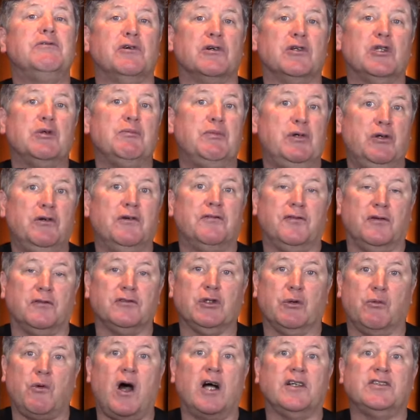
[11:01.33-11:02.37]
really beautiful
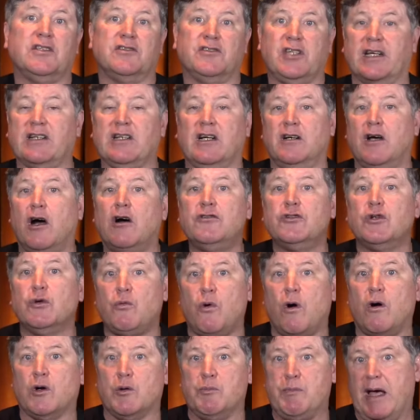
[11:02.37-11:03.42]
to watch. It's like an
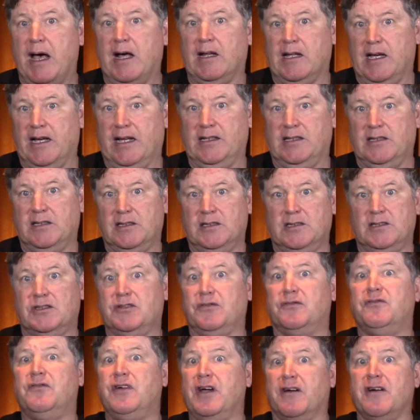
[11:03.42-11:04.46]
underwater ballet. It's
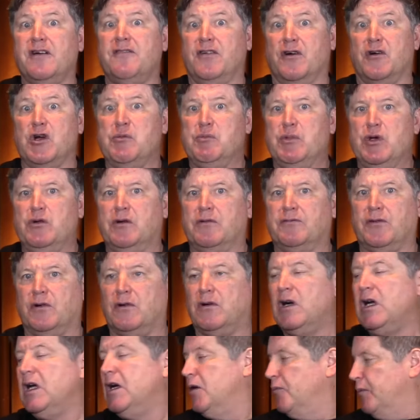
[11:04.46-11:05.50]
very, very
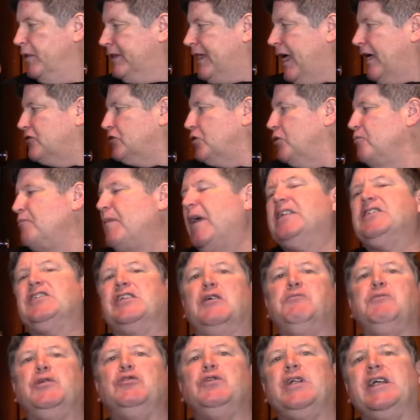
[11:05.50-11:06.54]
beautiful. But that's what makes
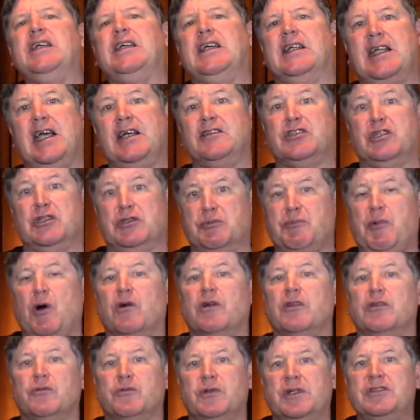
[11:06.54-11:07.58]
them unique, and hence that's
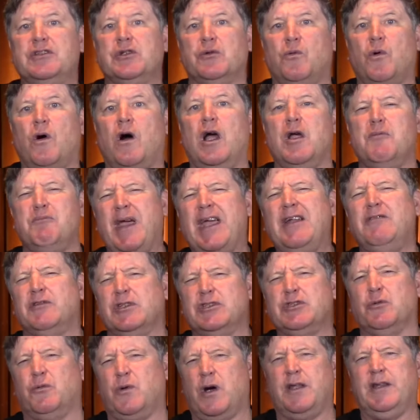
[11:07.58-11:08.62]
part of the reason why, main
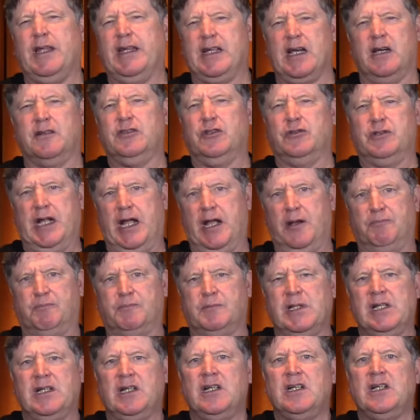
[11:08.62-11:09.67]
reason why they got their name.
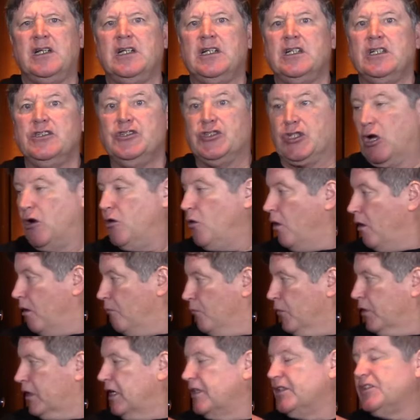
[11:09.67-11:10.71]
So
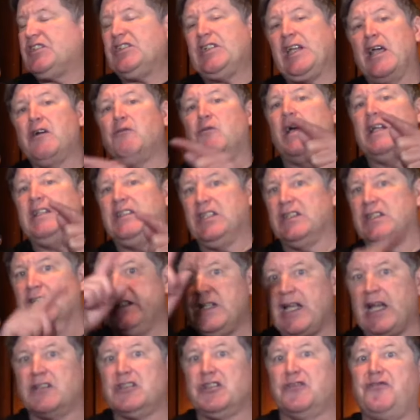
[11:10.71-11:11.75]
we're going to segue to the
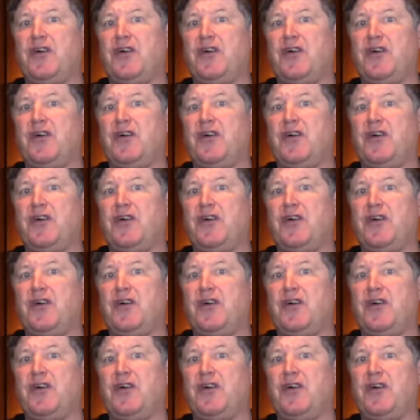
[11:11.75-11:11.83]
next